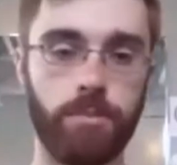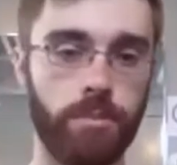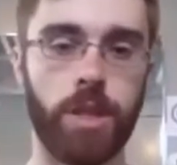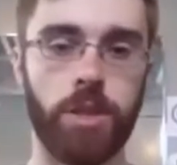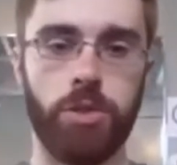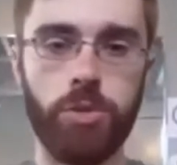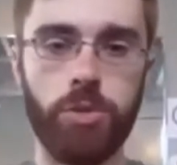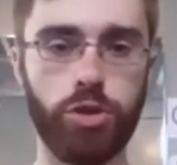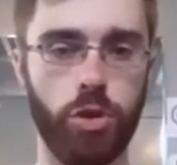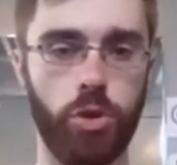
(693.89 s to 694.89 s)
you do the
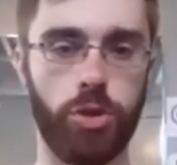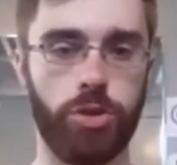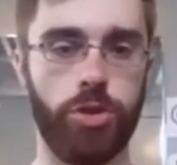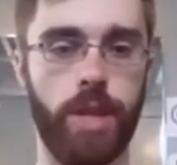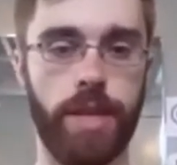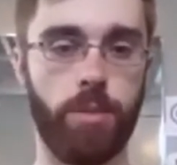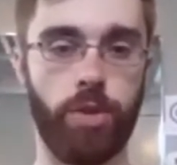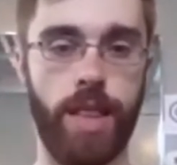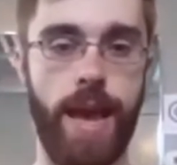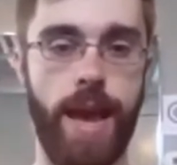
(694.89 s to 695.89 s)
shoulders, you let them
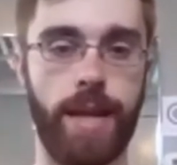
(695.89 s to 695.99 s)
relax,